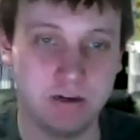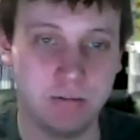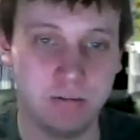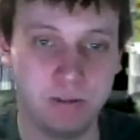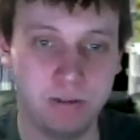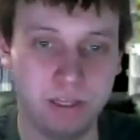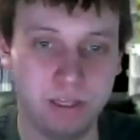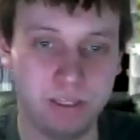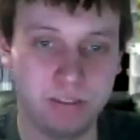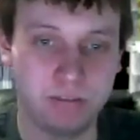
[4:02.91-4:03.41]

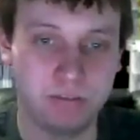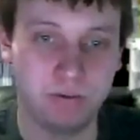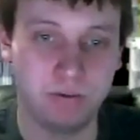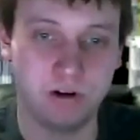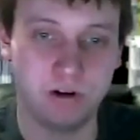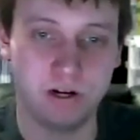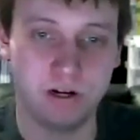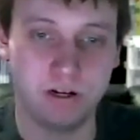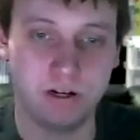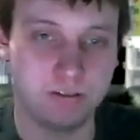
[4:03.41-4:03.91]
place
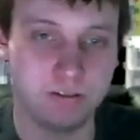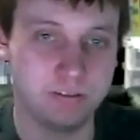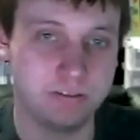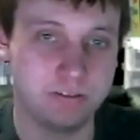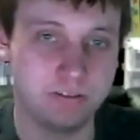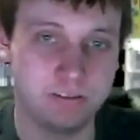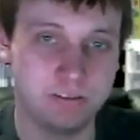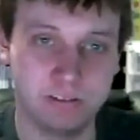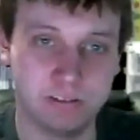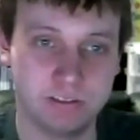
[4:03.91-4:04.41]
where
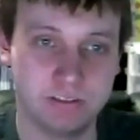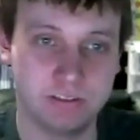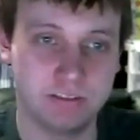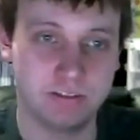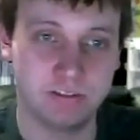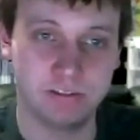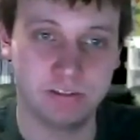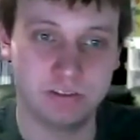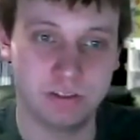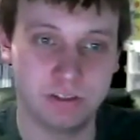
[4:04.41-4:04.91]
just
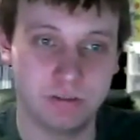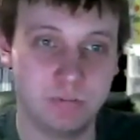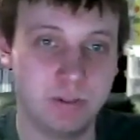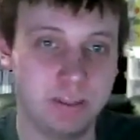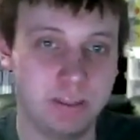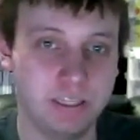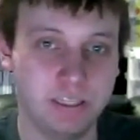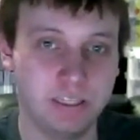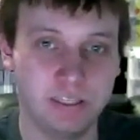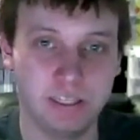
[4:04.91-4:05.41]
there's a
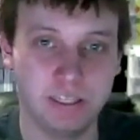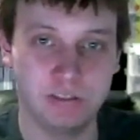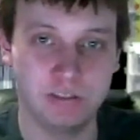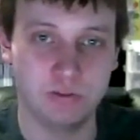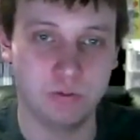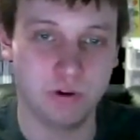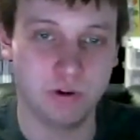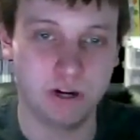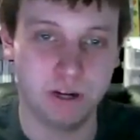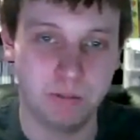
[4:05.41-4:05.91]
million things to
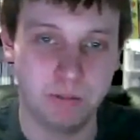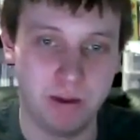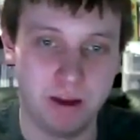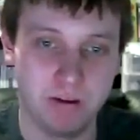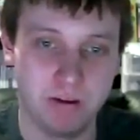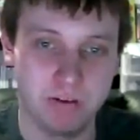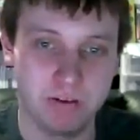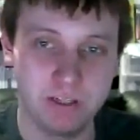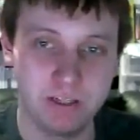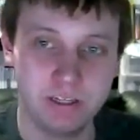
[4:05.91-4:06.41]
worry
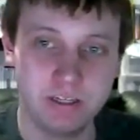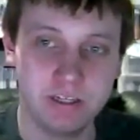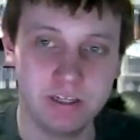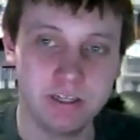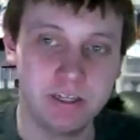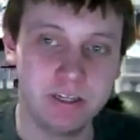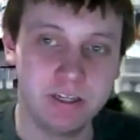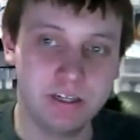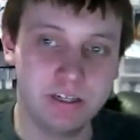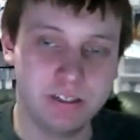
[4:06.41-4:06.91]
about.
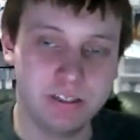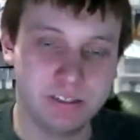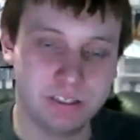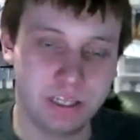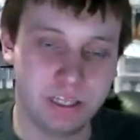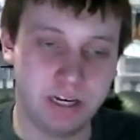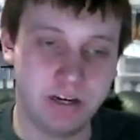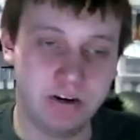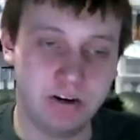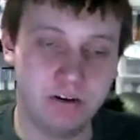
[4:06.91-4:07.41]

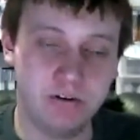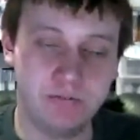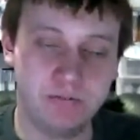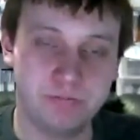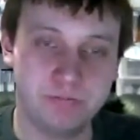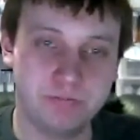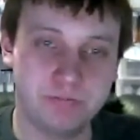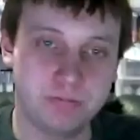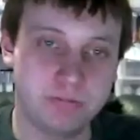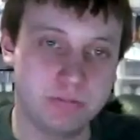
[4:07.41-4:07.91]
So
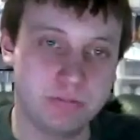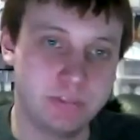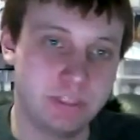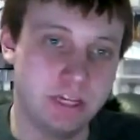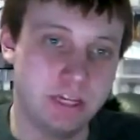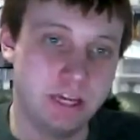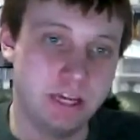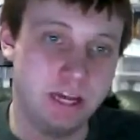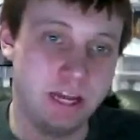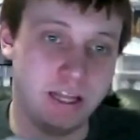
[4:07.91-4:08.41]

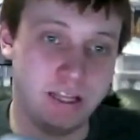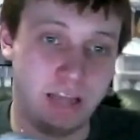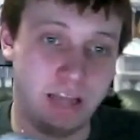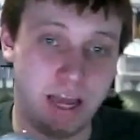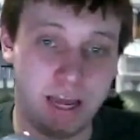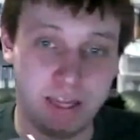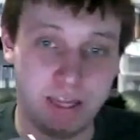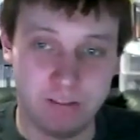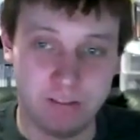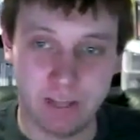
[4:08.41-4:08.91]

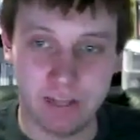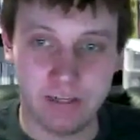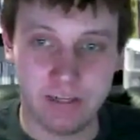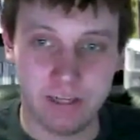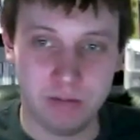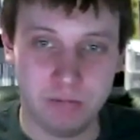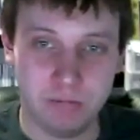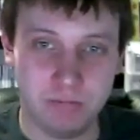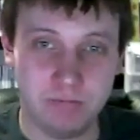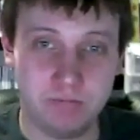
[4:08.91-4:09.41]
I
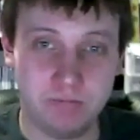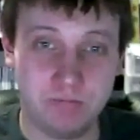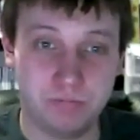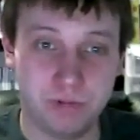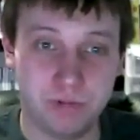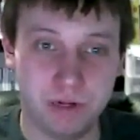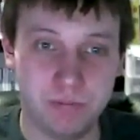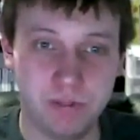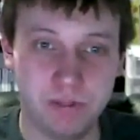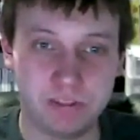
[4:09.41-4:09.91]
ended up
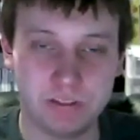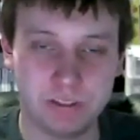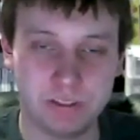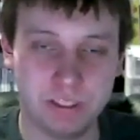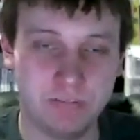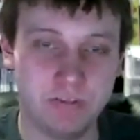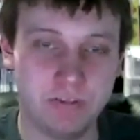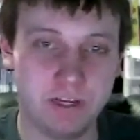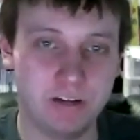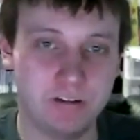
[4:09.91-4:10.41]
pretty much
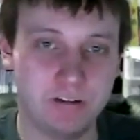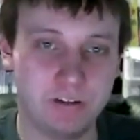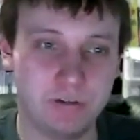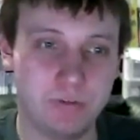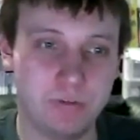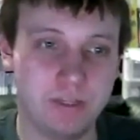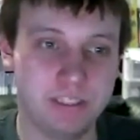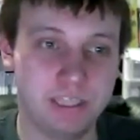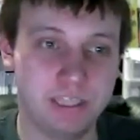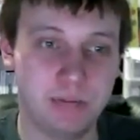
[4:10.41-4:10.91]
leaving Under the
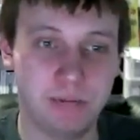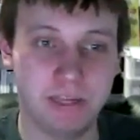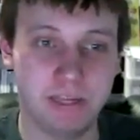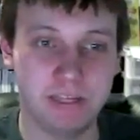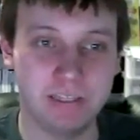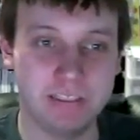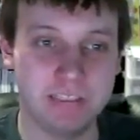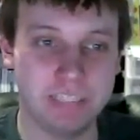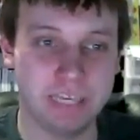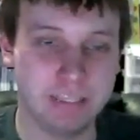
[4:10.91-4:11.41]
Big Top, I
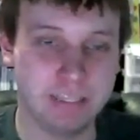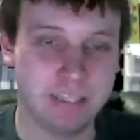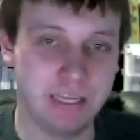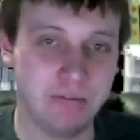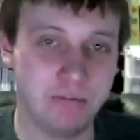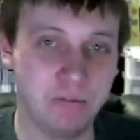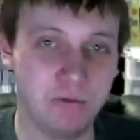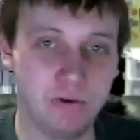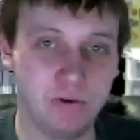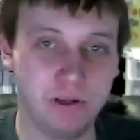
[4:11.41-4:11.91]
guess, at
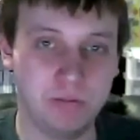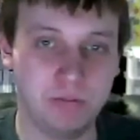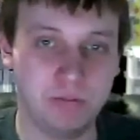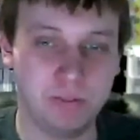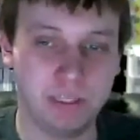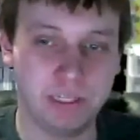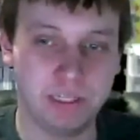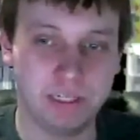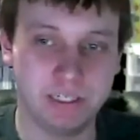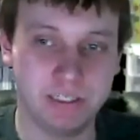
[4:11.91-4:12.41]
that point,
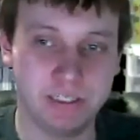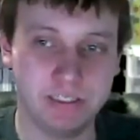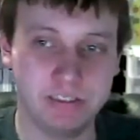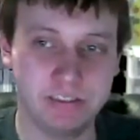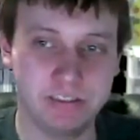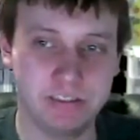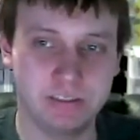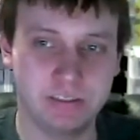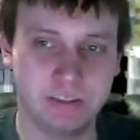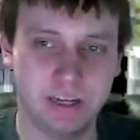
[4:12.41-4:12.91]

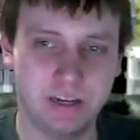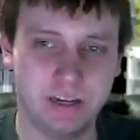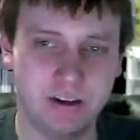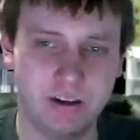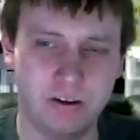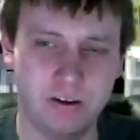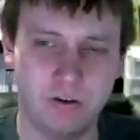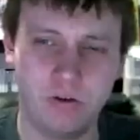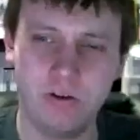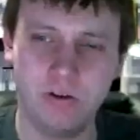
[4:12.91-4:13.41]
because
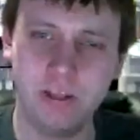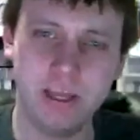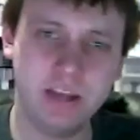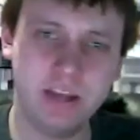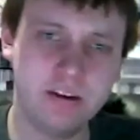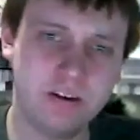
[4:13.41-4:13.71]
only